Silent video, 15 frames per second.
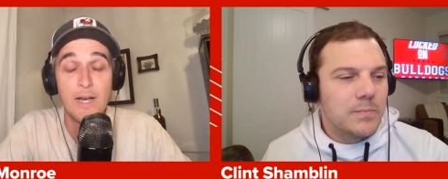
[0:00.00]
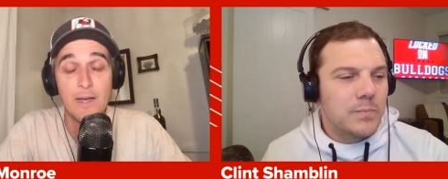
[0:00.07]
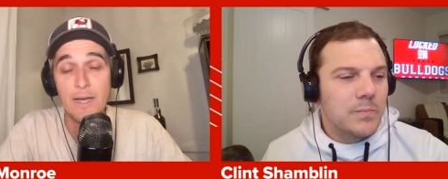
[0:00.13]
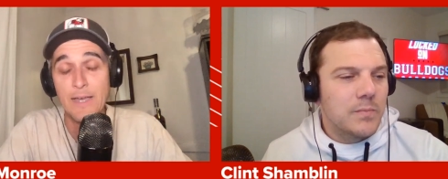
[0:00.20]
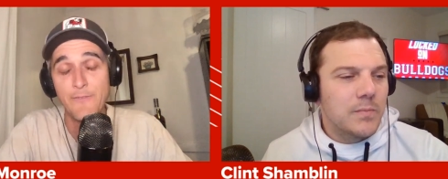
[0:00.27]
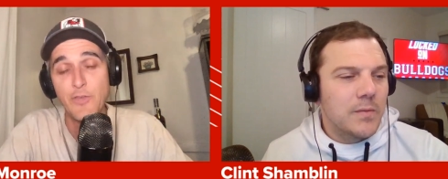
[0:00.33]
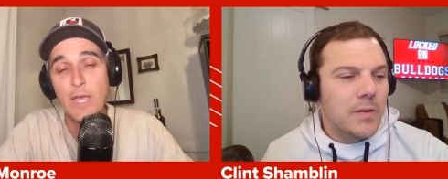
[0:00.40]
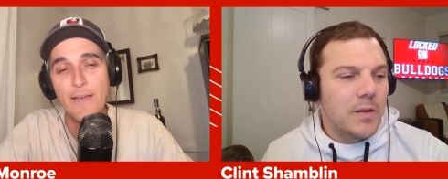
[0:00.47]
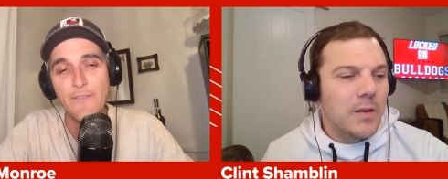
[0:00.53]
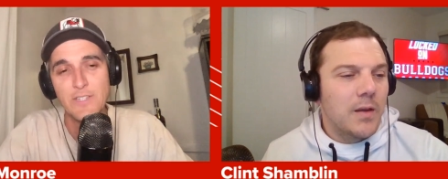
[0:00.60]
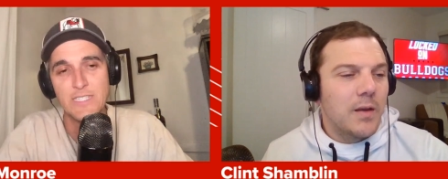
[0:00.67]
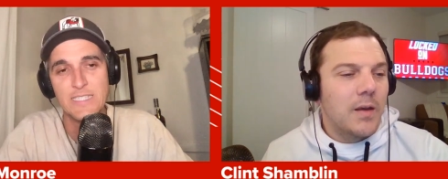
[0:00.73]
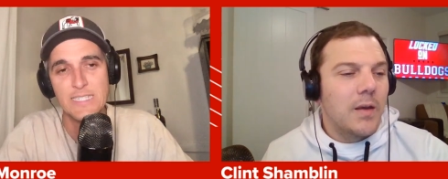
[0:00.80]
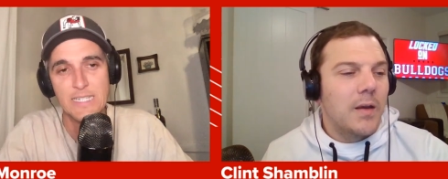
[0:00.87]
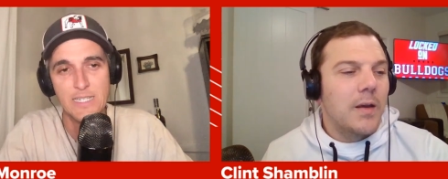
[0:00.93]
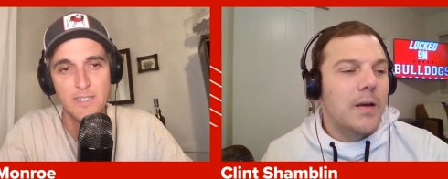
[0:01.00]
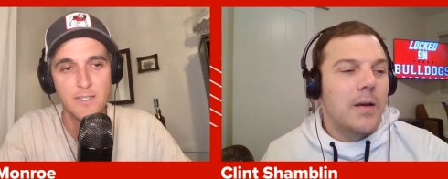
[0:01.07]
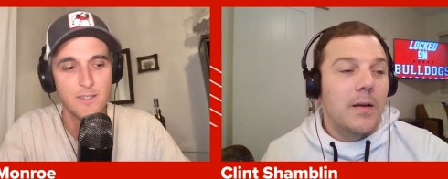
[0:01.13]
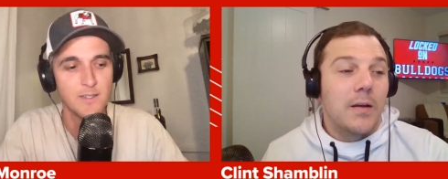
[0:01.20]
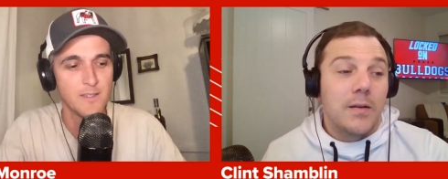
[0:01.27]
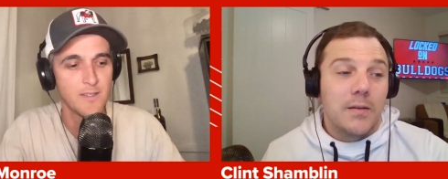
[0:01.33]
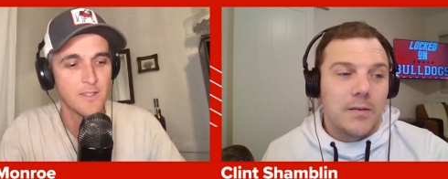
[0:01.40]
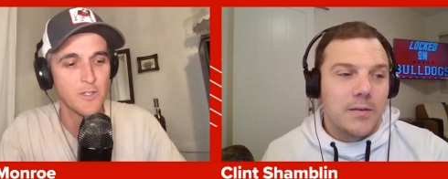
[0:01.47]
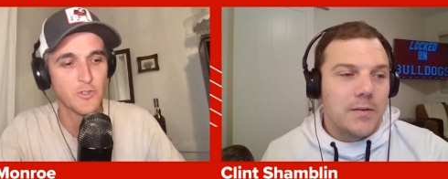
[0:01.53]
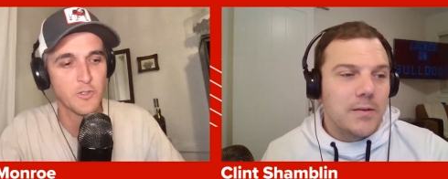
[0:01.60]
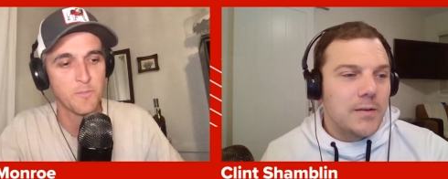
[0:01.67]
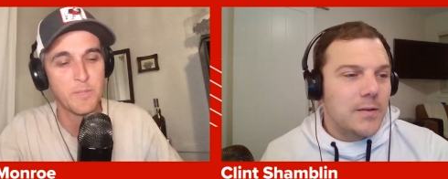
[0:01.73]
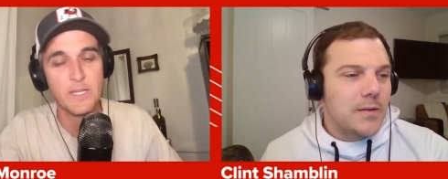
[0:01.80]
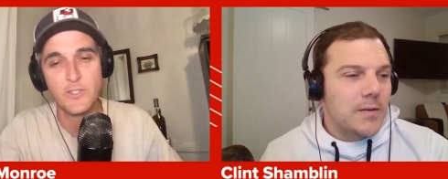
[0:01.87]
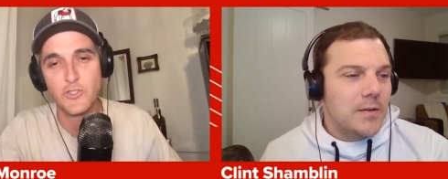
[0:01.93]
Speaker 1: if you haven't seen, there's a
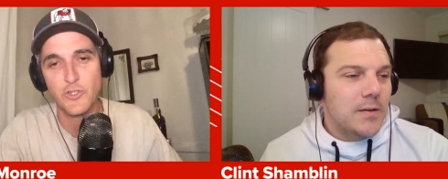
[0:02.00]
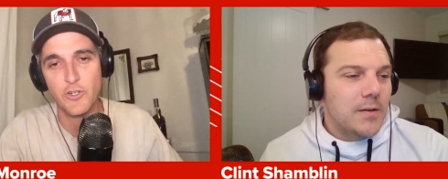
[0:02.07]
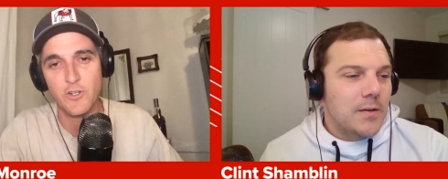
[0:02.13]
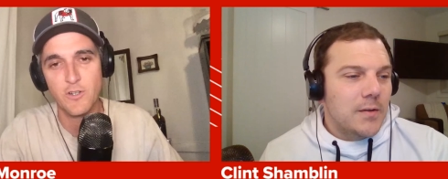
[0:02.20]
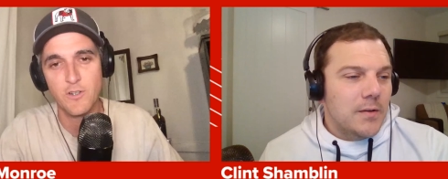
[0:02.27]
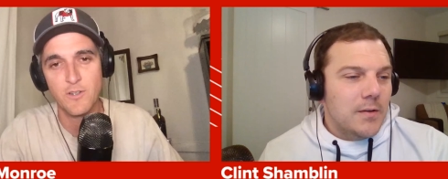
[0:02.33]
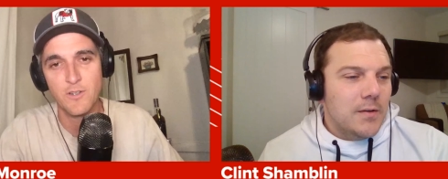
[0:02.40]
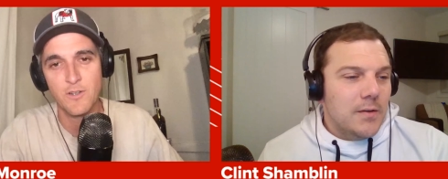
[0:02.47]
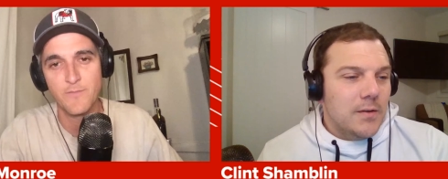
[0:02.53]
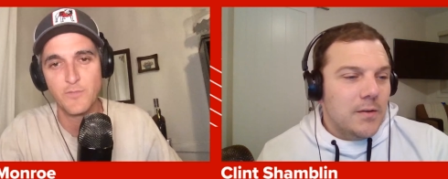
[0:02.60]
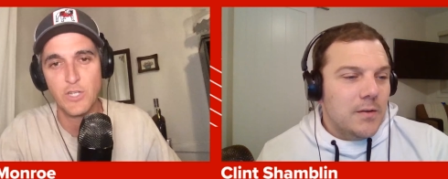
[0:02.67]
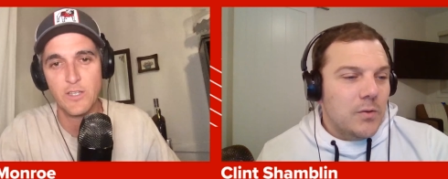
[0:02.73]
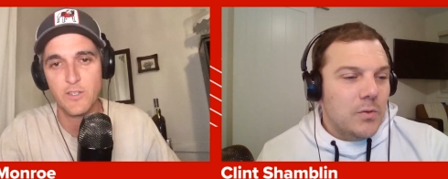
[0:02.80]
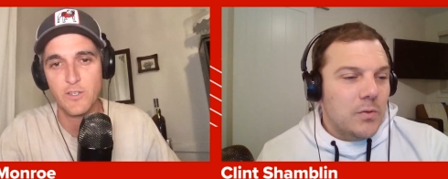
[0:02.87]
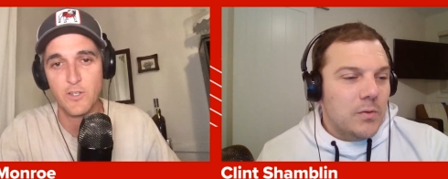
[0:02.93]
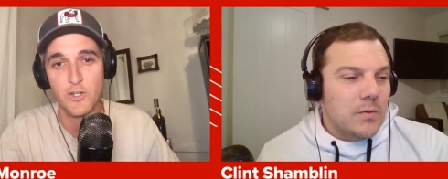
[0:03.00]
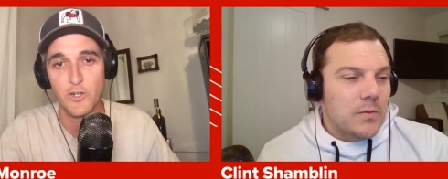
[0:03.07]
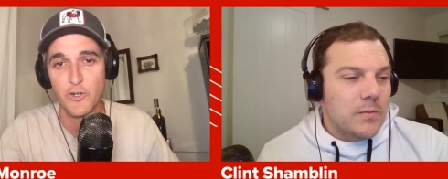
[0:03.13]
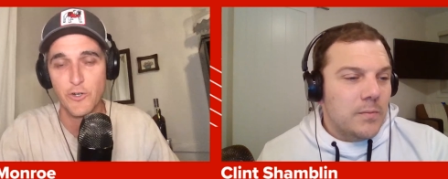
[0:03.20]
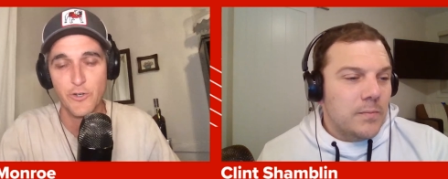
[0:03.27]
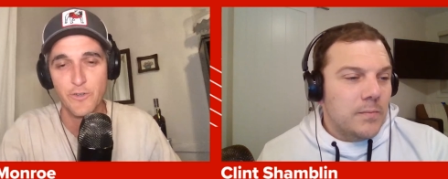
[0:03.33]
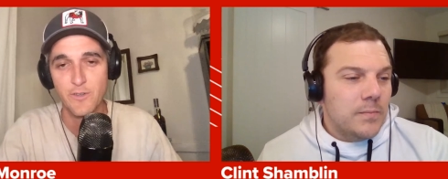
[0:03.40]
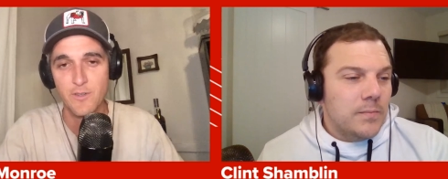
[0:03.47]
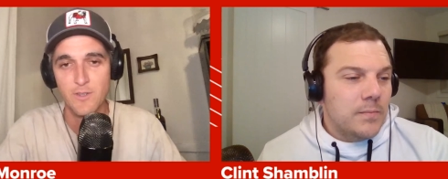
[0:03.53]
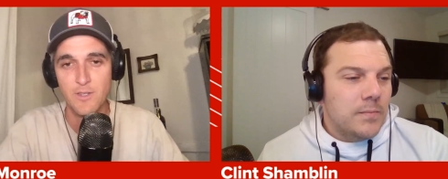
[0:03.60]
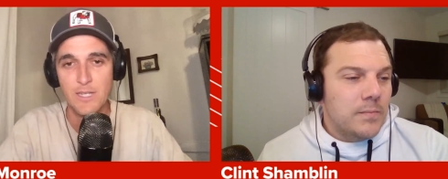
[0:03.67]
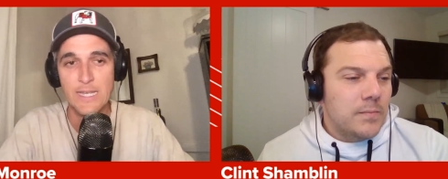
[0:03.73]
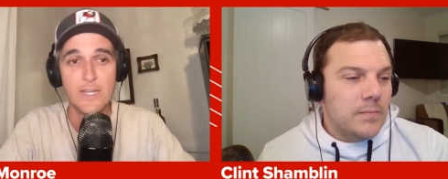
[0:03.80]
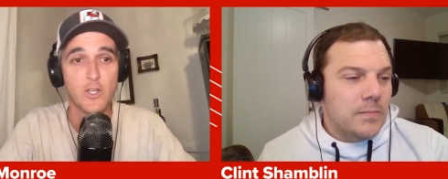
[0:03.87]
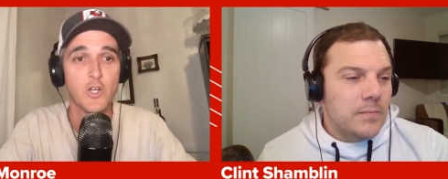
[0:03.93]
picture of Jalen Carter
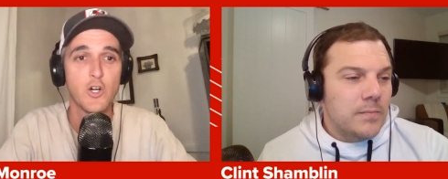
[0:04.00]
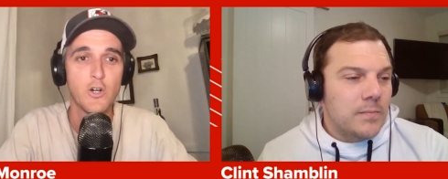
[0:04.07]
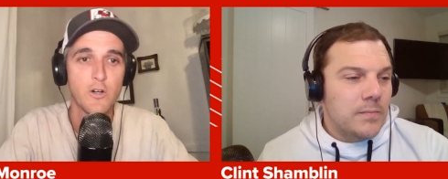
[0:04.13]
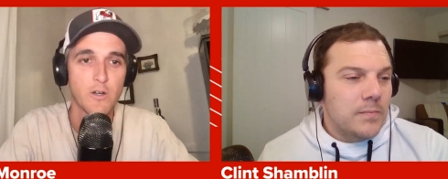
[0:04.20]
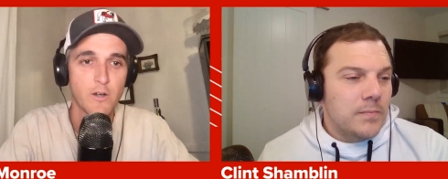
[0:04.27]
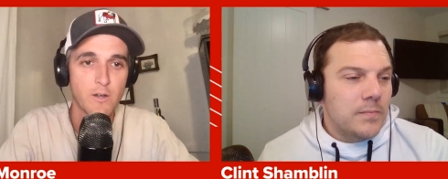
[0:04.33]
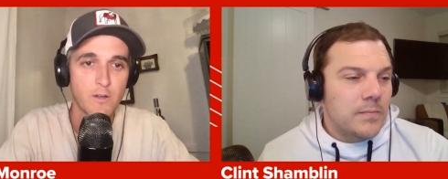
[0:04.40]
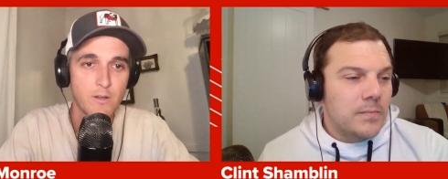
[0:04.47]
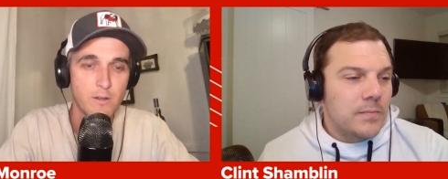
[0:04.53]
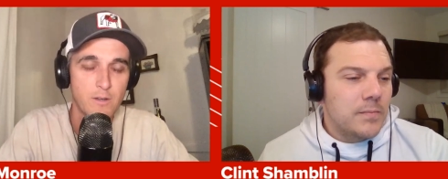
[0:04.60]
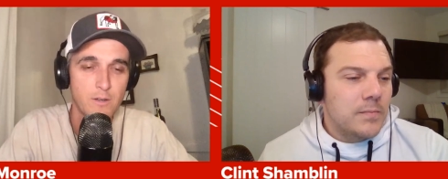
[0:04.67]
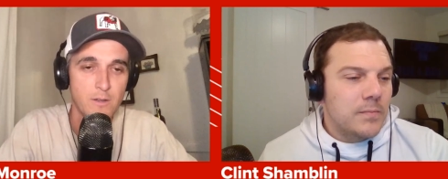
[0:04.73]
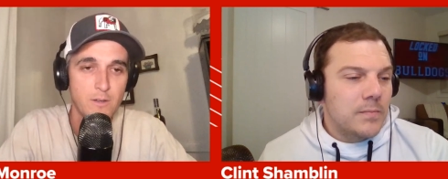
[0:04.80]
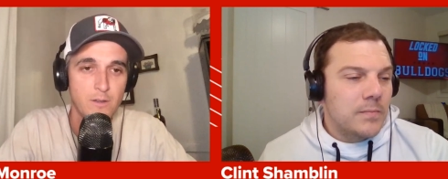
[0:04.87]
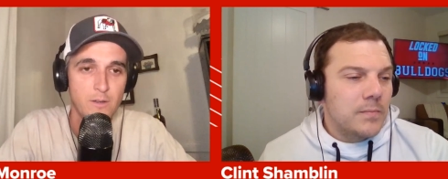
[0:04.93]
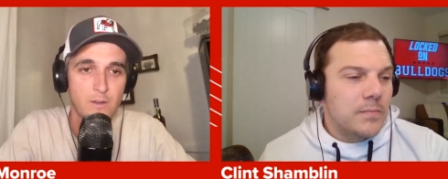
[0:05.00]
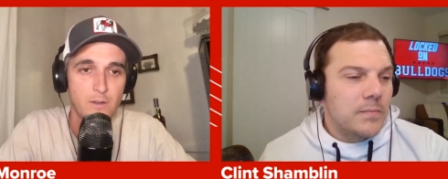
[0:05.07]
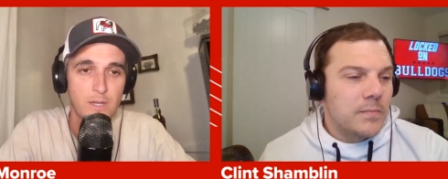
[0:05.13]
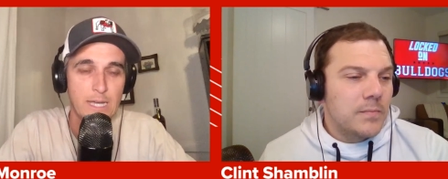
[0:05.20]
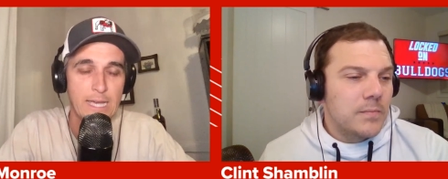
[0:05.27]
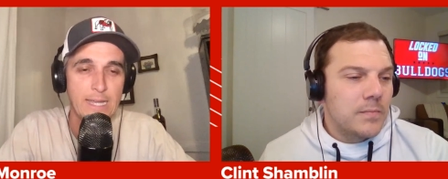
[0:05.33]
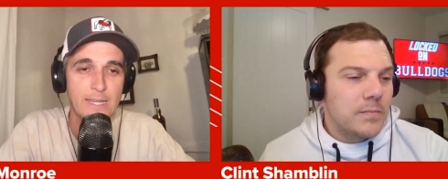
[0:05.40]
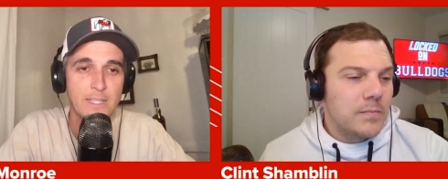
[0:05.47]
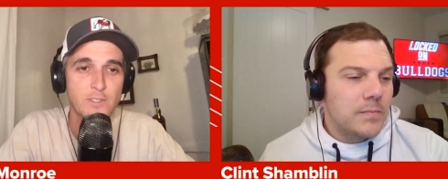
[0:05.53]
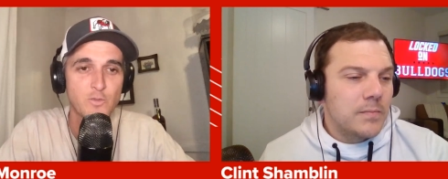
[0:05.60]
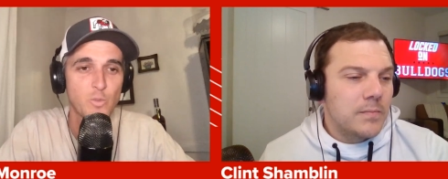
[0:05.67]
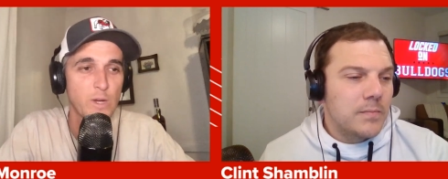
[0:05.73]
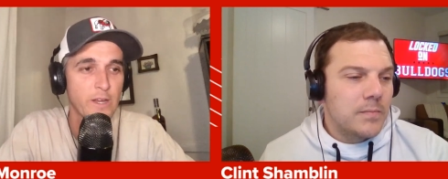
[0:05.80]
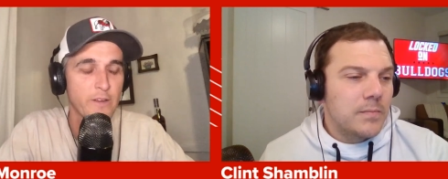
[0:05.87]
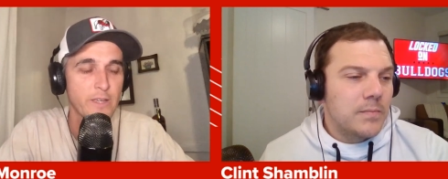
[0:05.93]
in a car, and he's
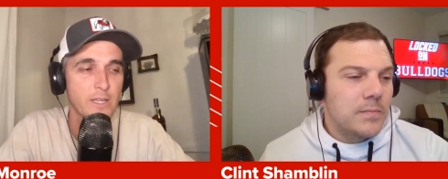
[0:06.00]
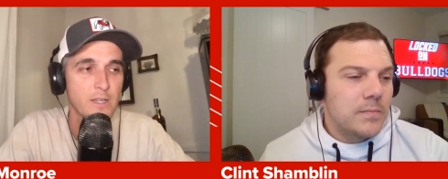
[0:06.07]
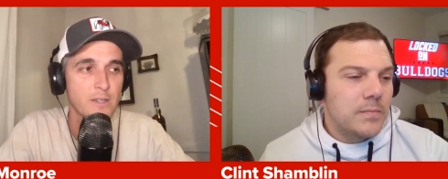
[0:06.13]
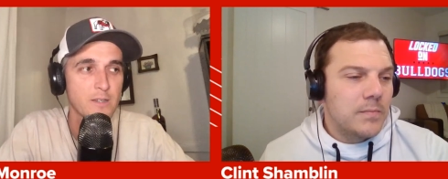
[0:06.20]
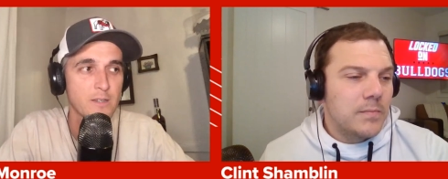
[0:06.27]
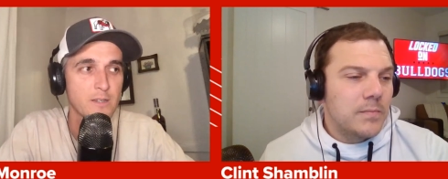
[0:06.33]
wearing